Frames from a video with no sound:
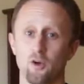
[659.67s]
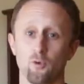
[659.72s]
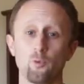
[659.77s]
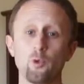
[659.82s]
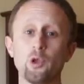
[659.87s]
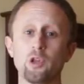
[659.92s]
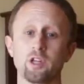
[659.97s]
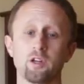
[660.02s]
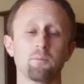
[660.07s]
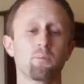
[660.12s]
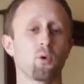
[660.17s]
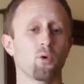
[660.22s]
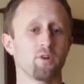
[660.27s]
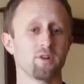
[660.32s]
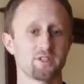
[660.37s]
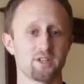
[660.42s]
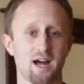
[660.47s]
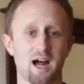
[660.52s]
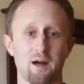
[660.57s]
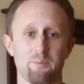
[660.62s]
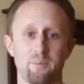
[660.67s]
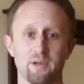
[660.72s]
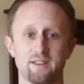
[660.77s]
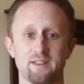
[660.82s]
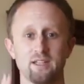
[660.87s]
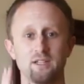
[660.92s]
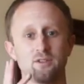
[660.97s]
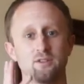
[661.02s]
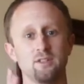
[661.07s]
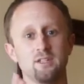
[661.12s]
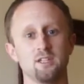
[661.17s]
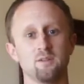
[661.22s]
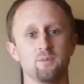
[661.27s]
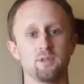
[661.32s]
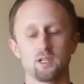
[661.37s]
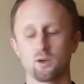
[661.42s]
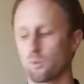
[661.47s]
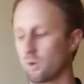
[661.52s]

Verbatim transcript: Really important topic that you need to be